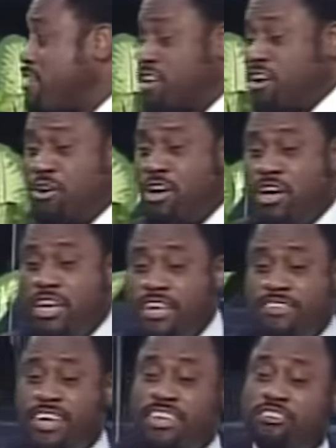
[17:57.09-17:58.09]
No, he
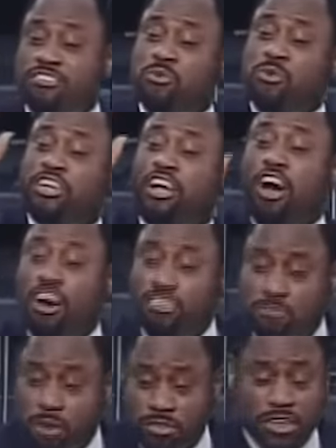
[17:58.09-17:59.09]
said, he used the word
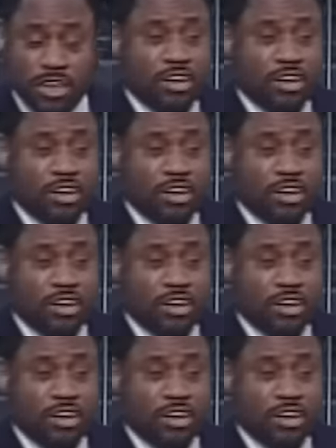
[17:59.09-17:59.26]
cosmos.